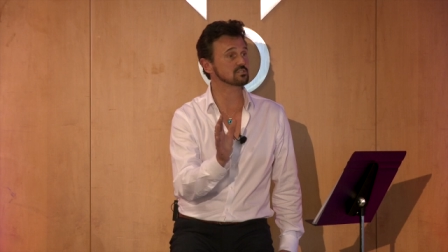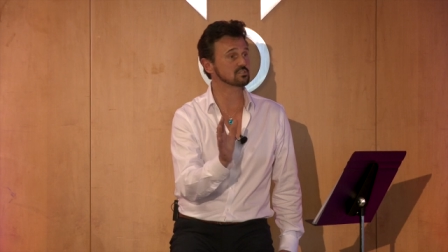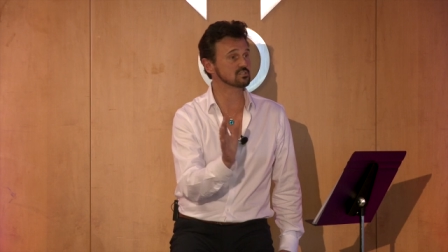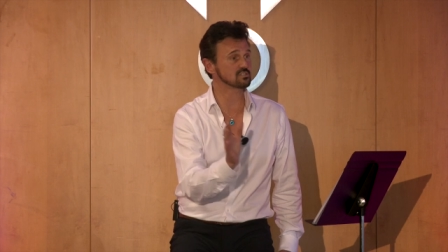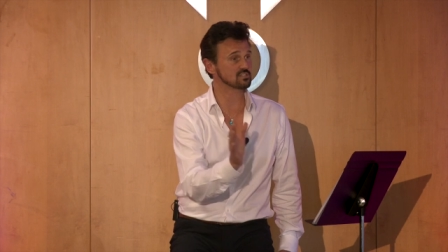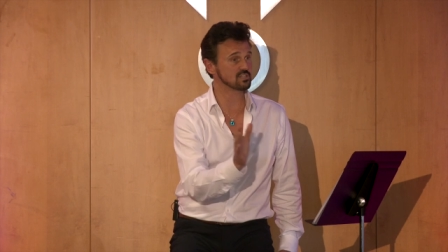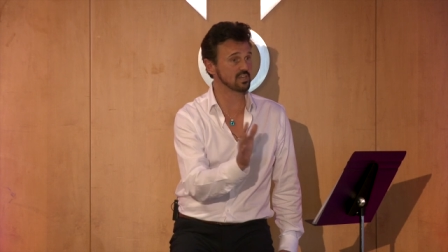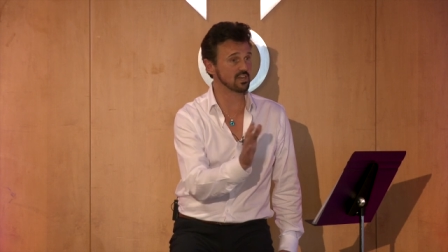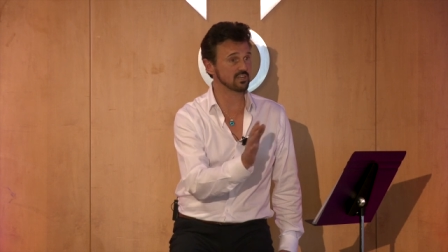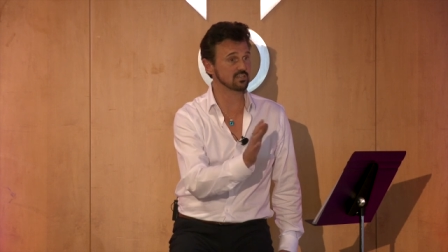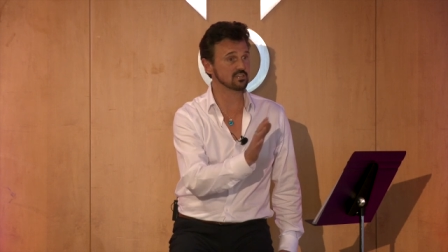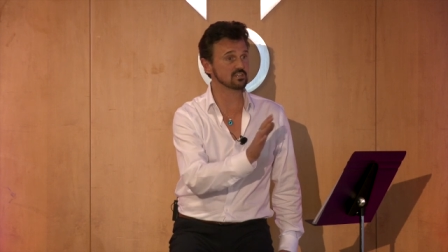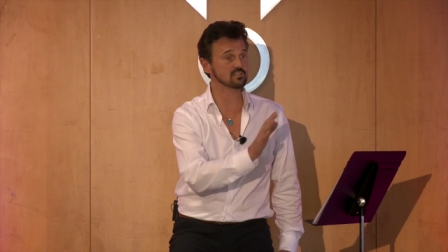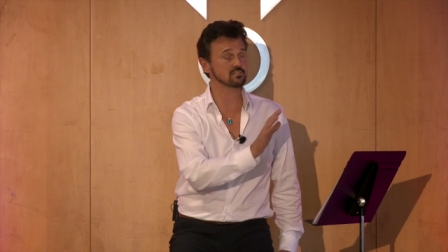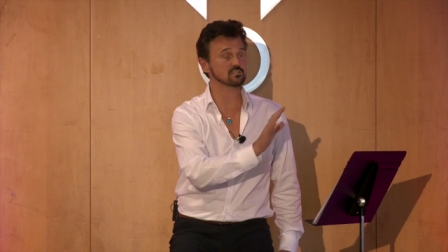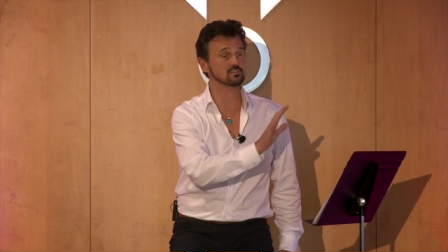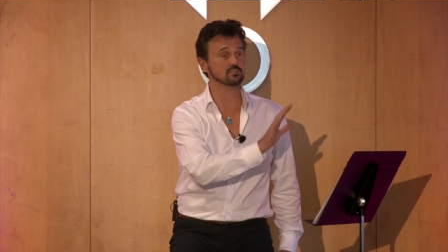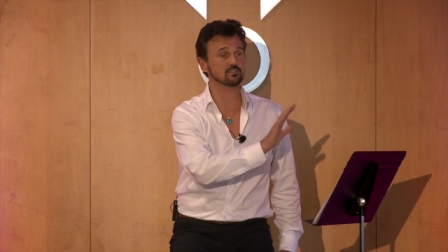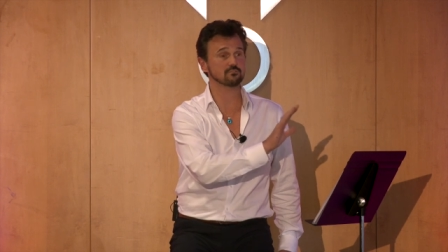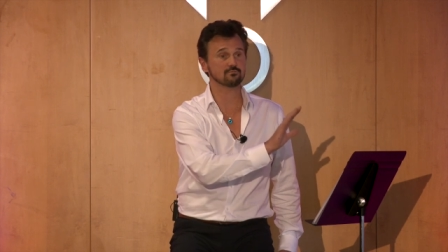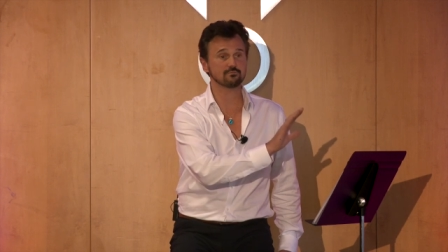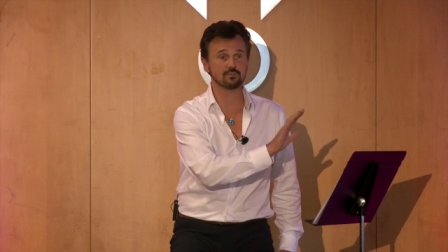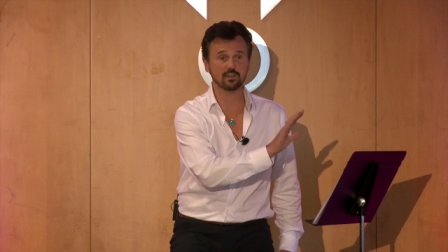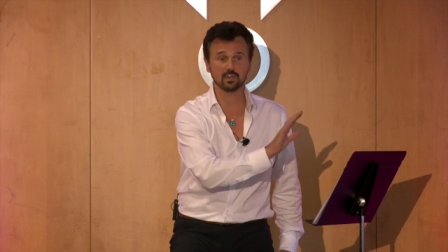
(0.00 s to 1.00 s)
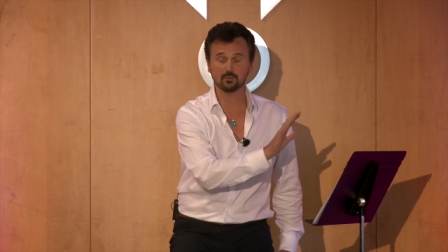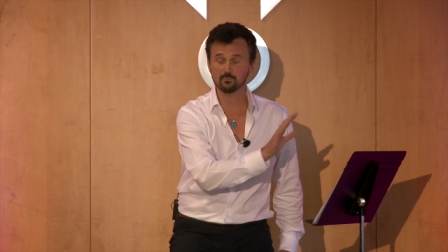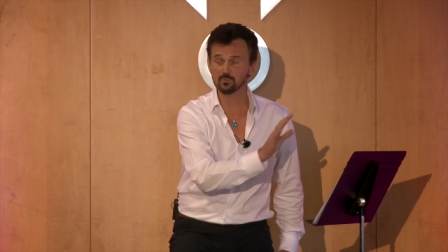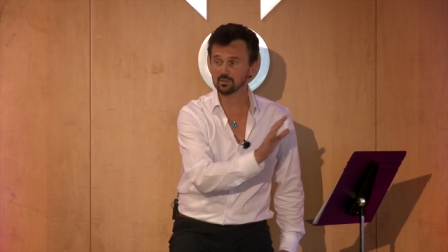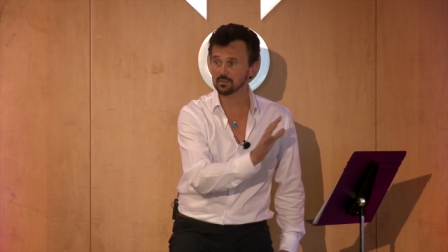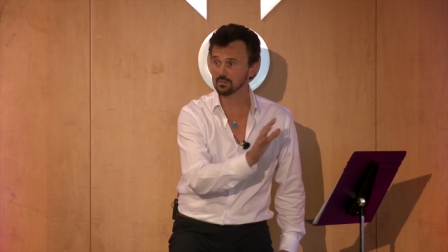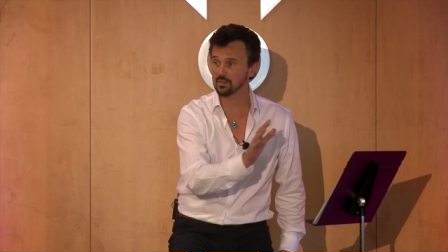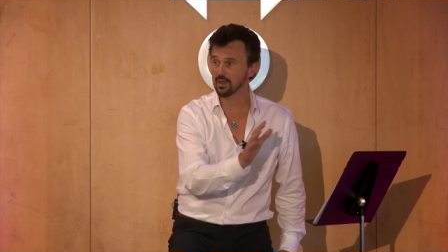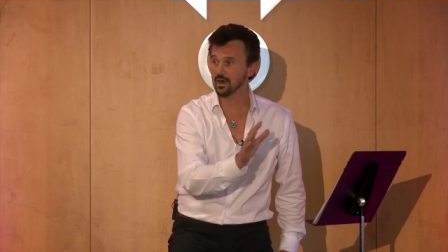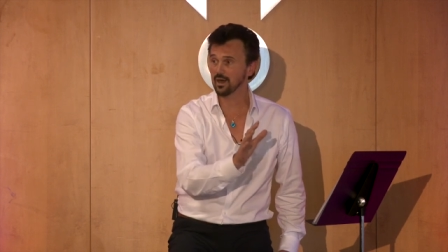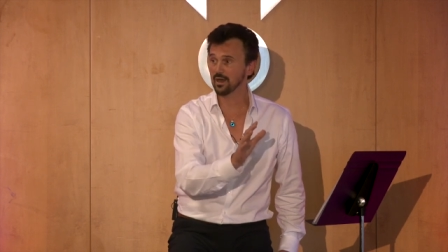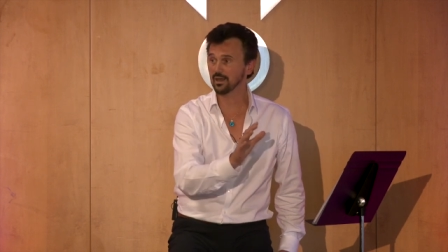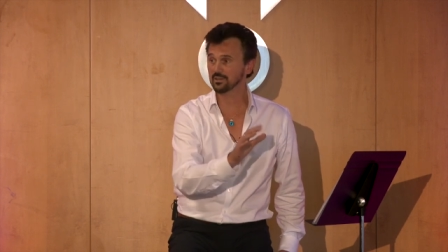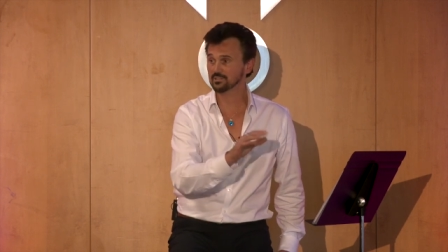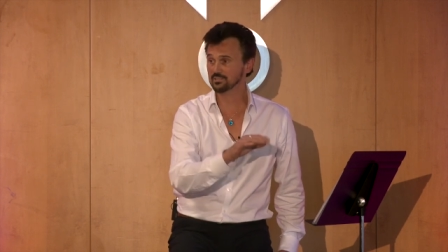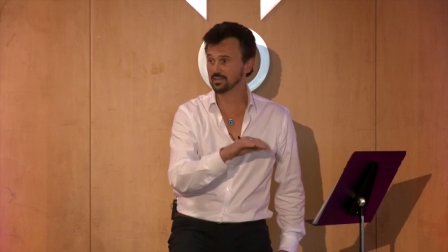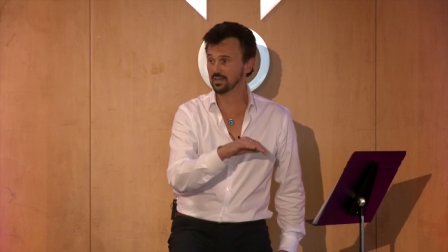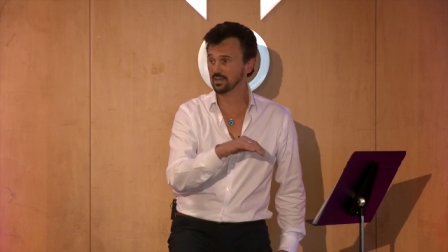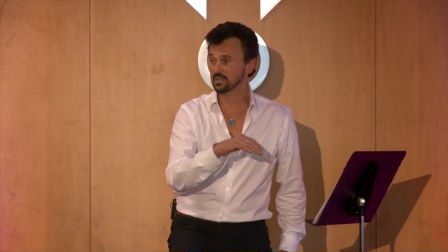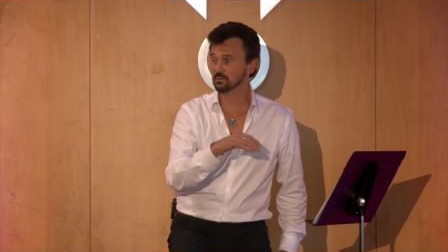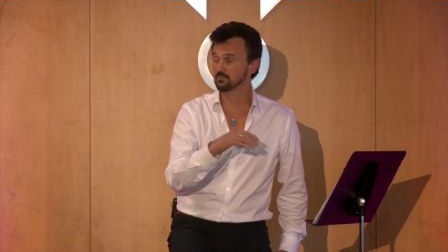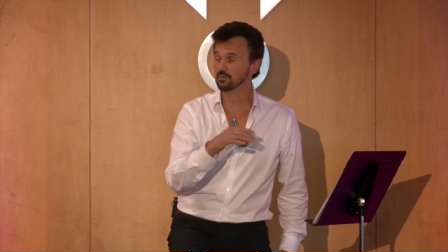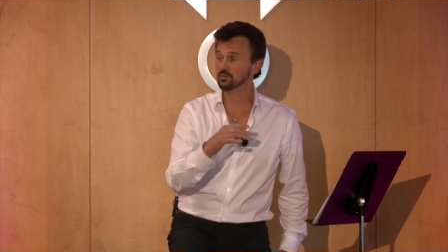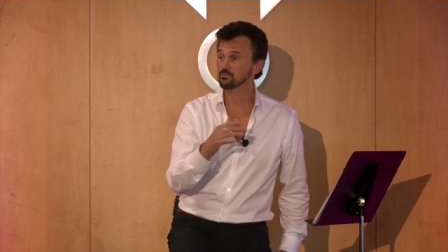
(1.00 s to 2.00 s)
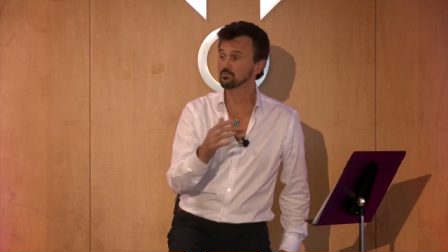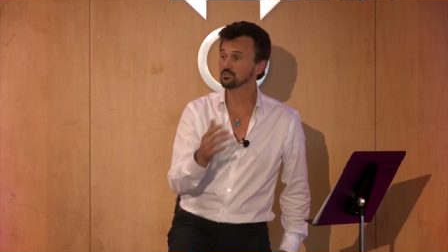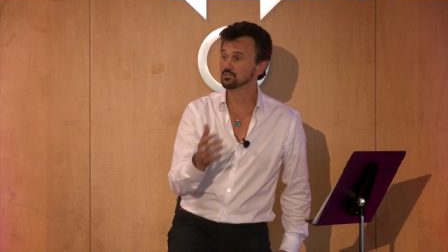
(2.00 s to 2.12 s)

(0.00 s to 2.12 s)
descendants, and family lines had to be